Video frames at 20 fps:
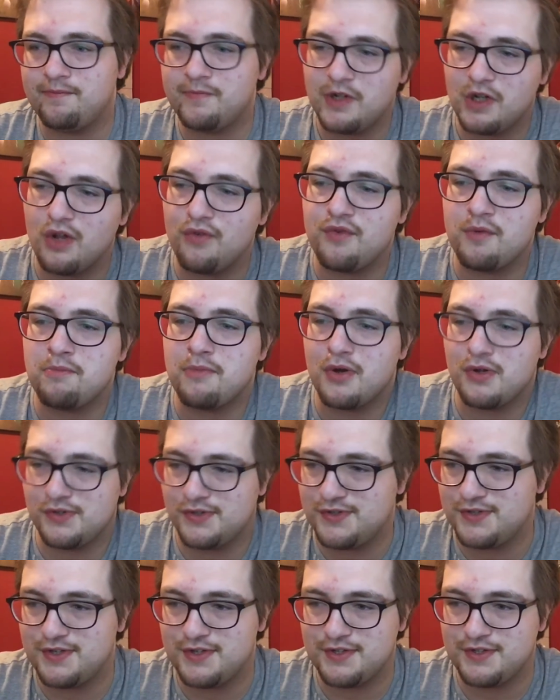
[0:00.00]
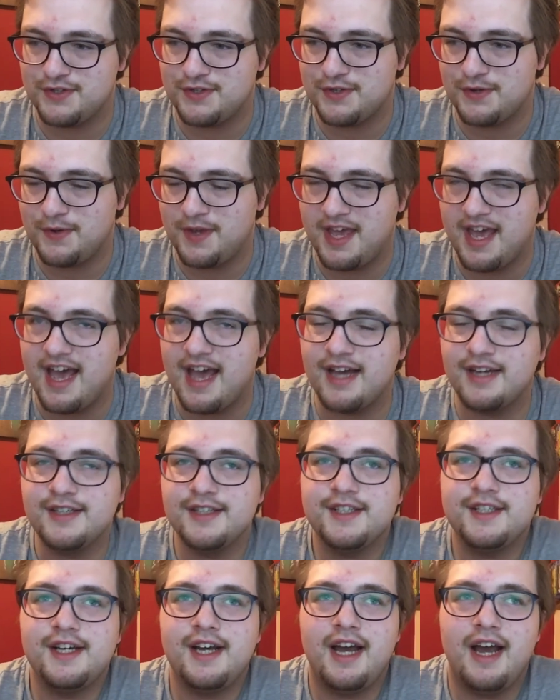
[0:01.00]
Love and Monsters. So yeah,
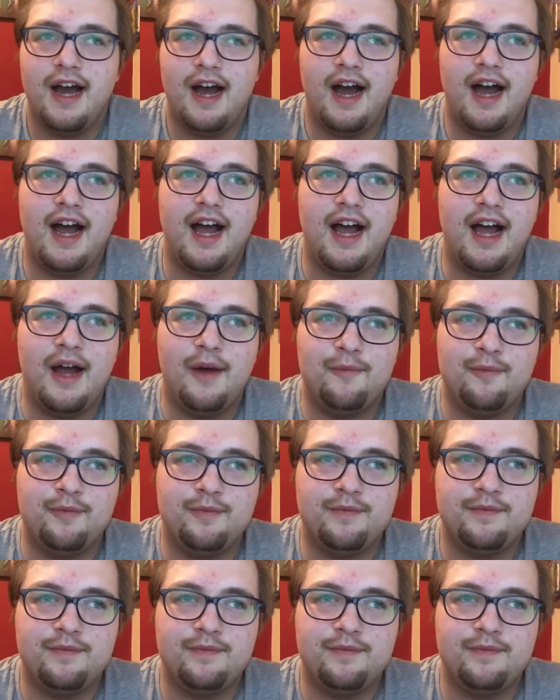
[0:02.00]
um